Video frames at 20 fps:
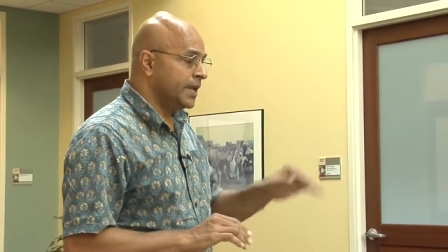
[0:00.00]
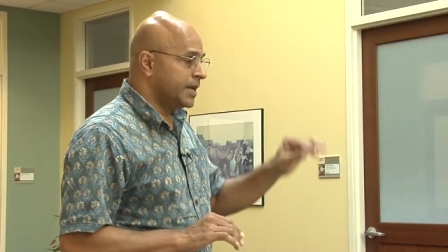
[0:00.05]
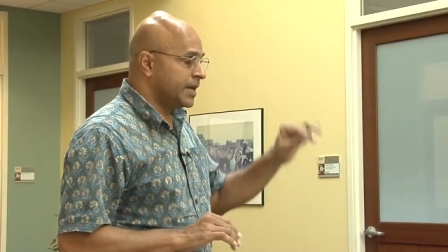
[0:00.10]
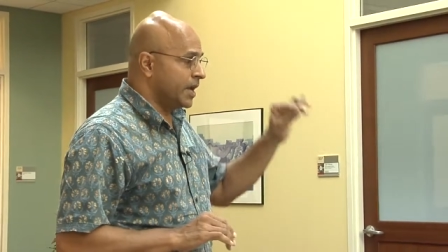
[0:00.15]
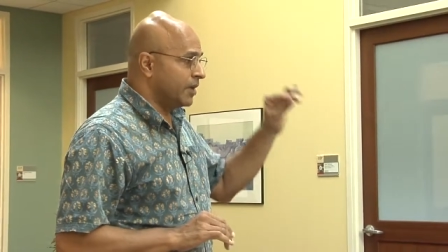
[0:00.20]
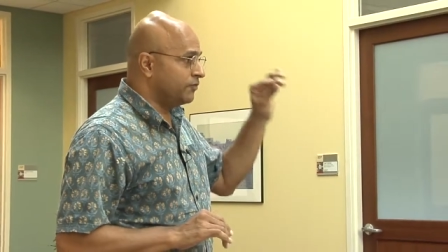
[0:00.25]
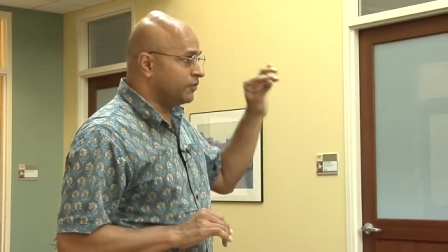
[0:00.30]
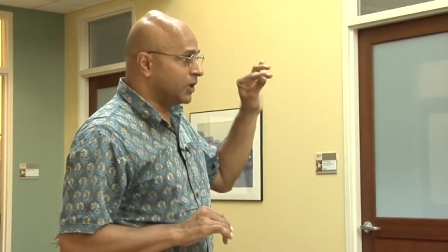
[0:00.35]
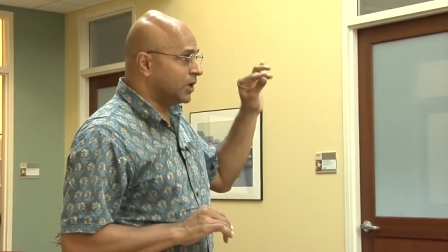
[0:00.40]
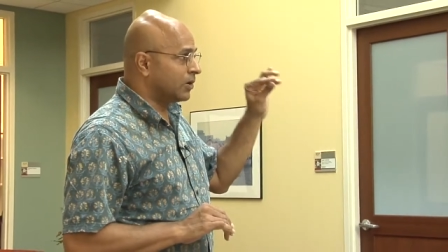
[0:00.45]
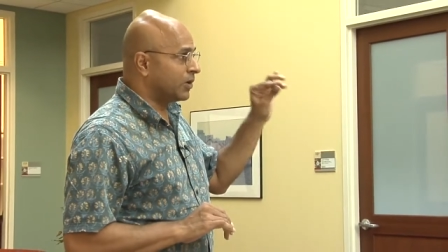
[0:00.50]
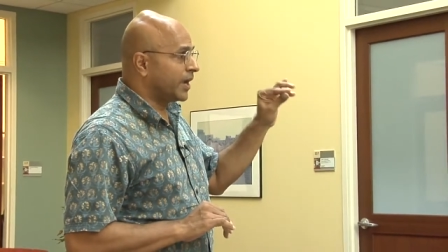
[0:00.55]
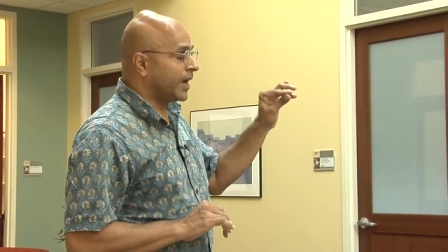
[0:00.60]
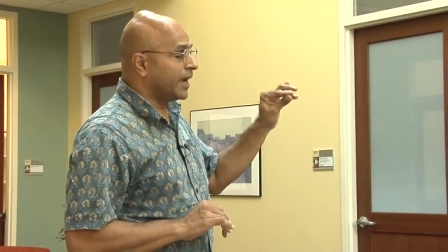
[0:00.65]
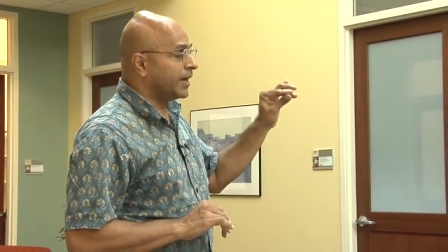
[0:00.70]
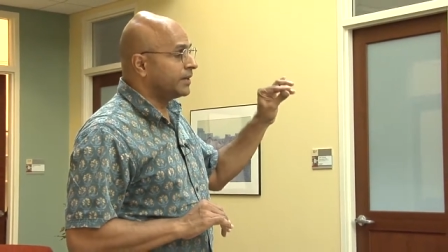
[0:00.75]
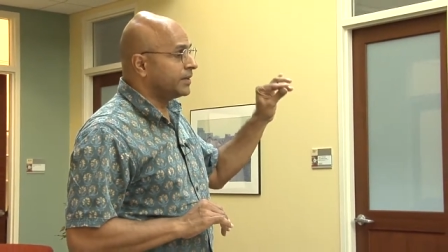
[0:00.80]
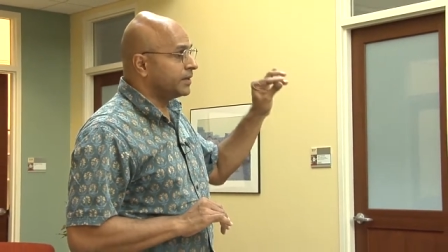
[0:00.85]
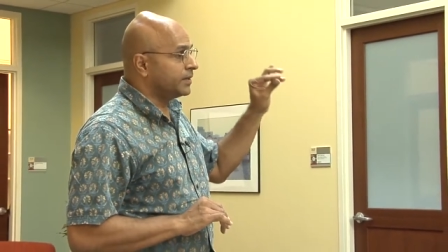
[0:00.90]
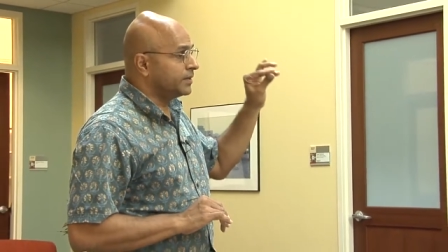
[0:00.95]
Now if you look
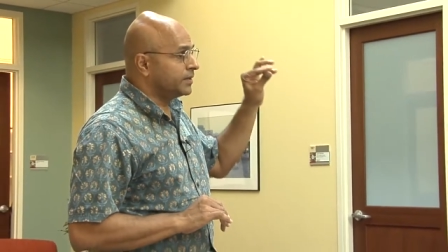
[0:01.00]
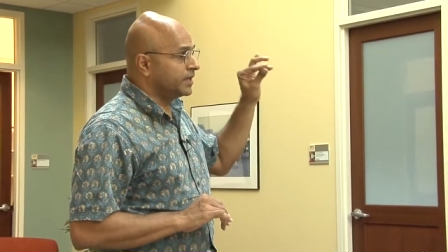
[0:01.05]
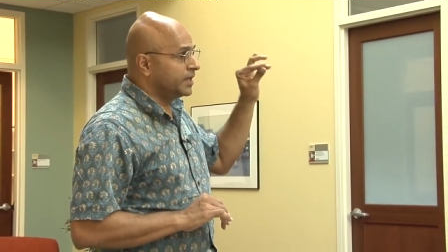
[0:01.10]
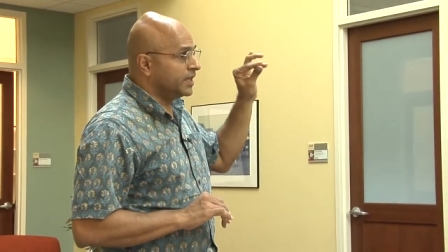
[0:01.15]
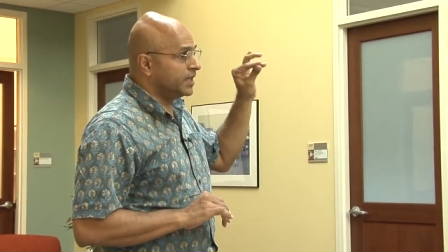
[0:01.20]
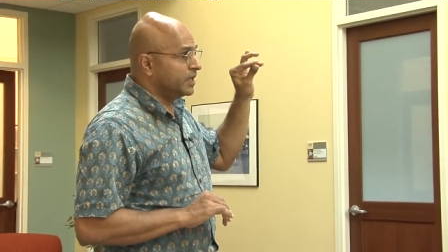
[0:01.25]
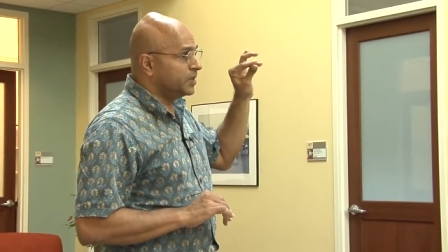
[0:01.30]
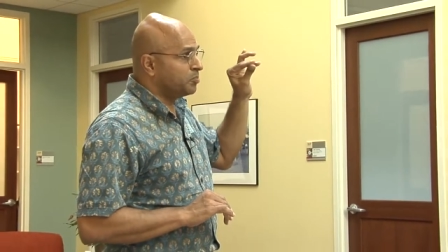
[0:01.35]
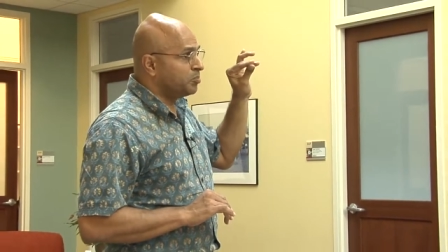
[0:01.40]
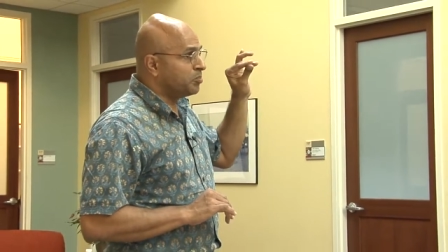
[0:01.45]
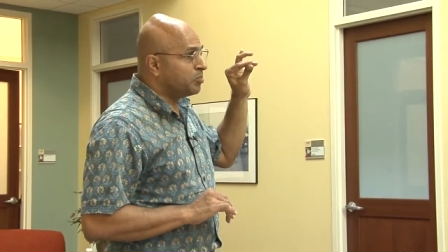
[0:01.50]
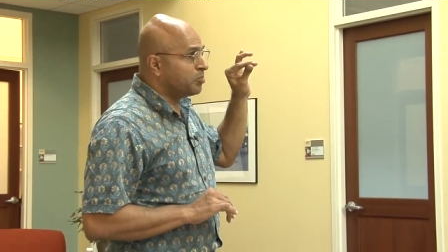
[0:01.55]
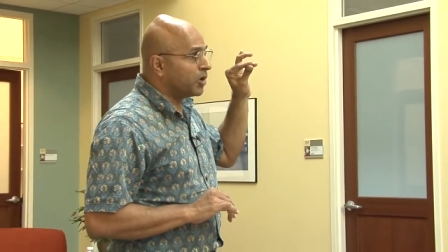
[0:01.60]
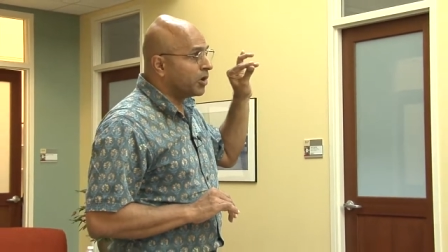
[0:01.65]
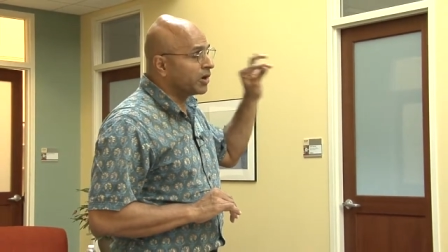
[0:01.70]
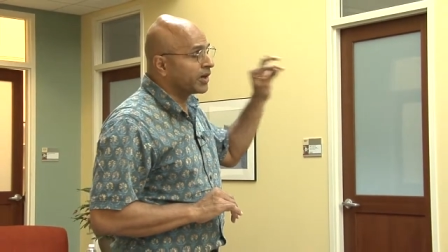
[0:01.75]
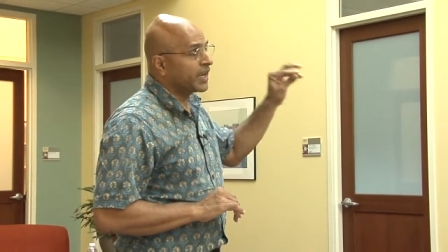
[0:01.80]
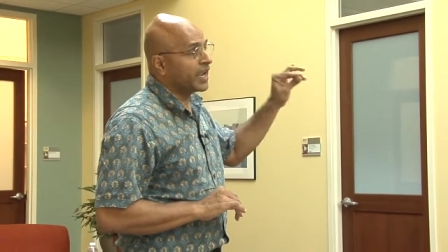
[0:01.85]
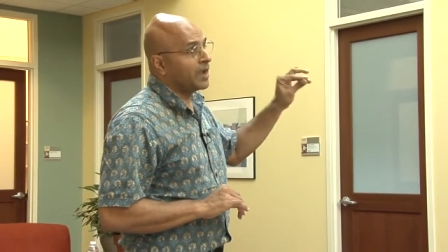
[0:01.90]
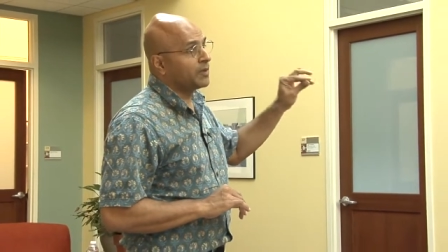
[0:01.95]
at the
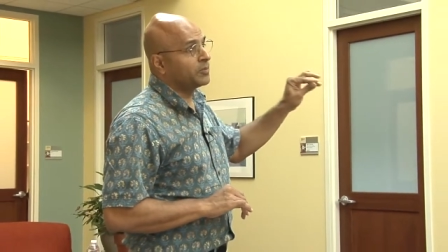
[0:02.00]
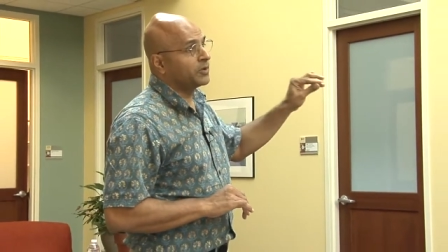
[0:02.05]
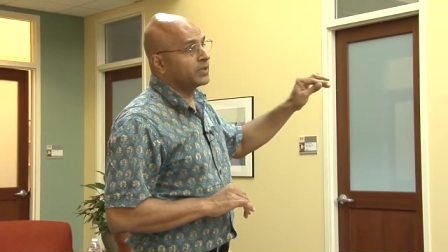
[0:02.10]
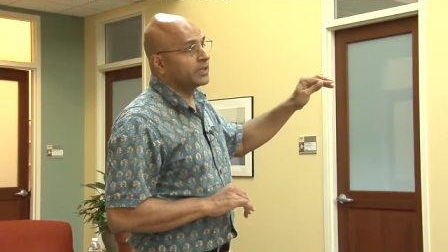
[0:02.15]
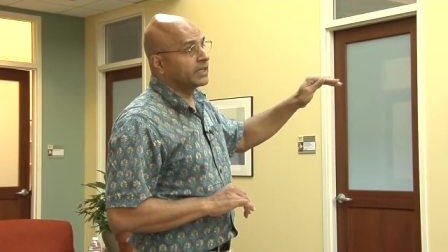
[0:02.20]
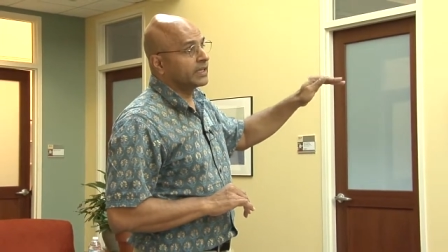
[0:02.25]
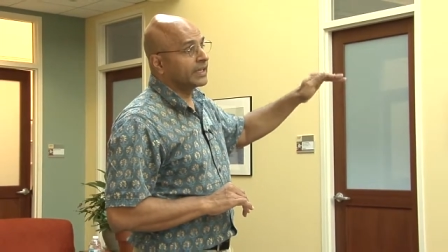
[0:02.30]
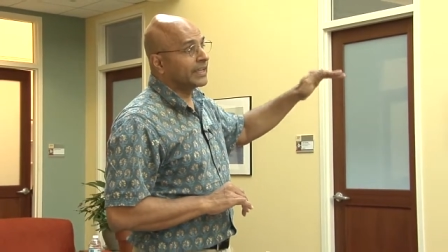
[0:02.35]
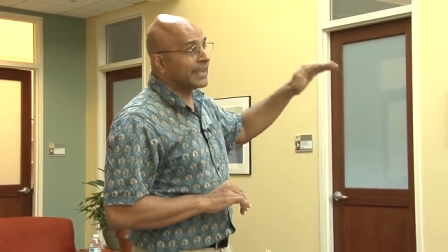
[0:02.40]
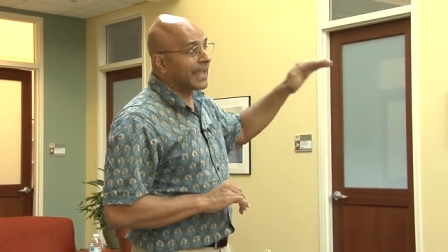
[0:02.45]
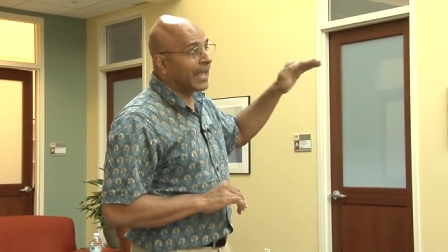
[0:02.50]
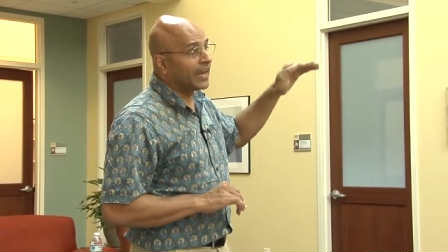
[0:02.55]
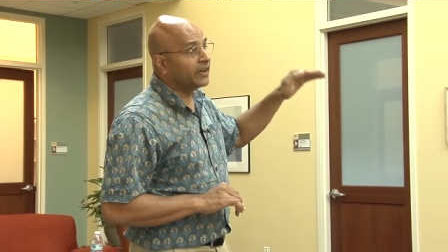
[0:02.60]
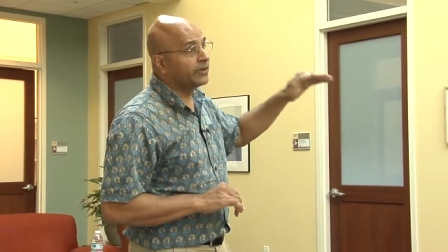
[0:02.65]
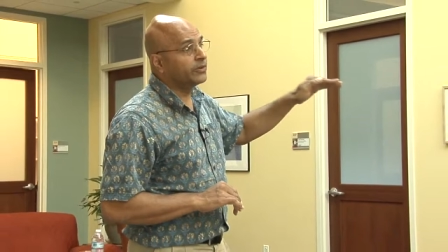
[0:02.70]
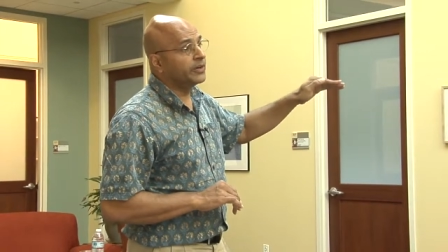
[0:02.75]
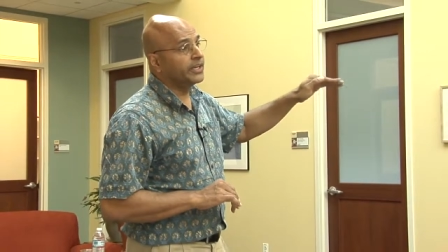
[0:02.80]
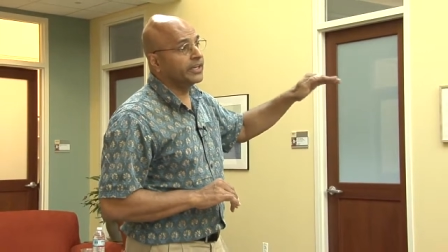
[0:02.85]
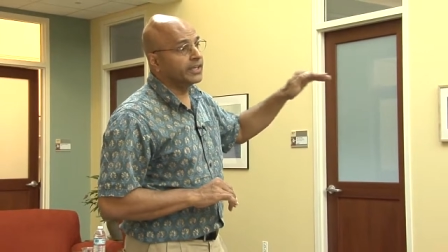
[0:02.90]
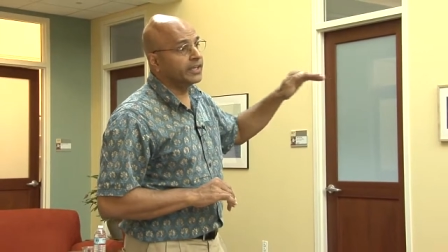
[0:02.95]
per capita
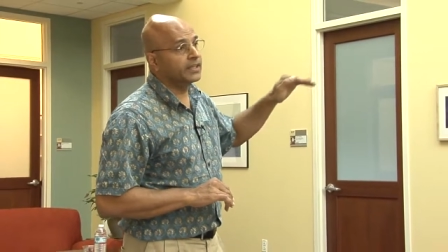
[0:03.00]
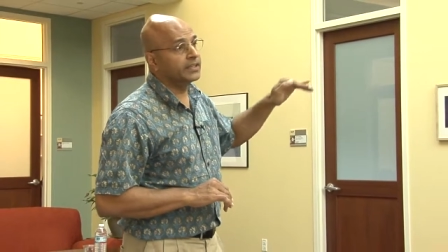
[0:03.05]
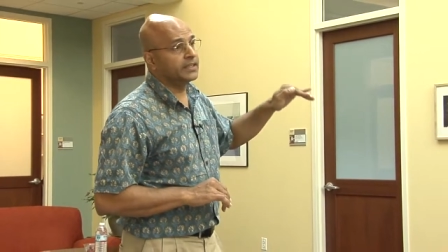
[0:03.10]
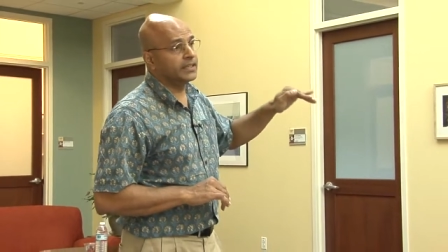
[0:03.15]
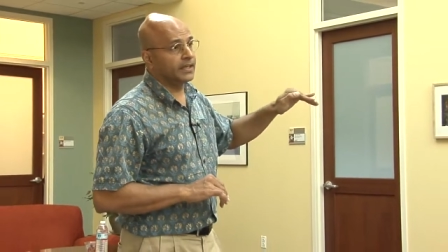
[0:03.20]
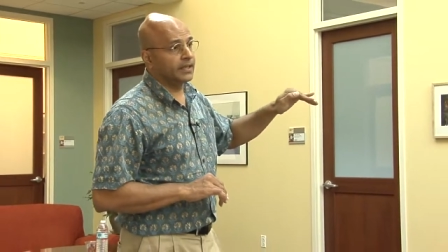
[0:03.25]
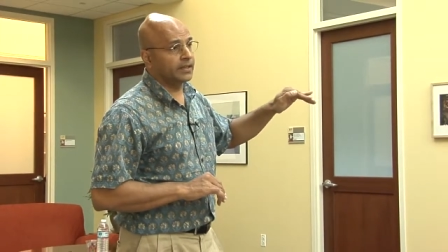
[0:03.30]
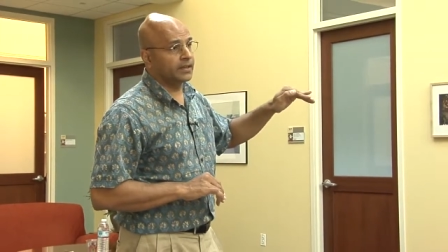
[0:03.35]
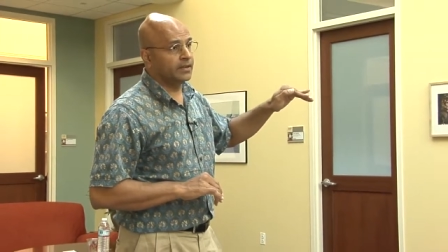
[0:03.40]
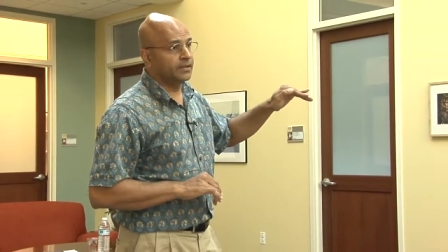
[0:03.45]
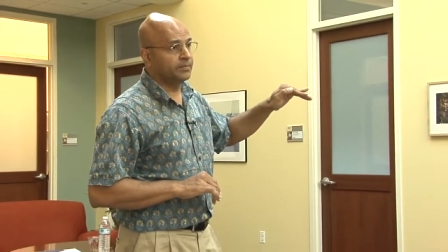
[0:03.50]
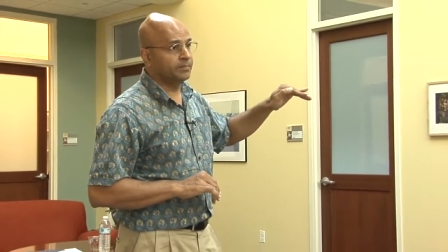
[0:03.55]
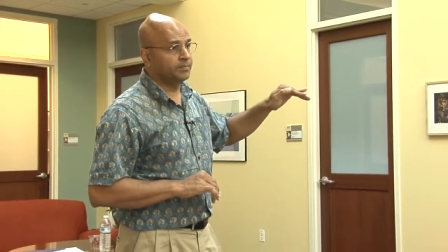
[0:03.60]
calorie intake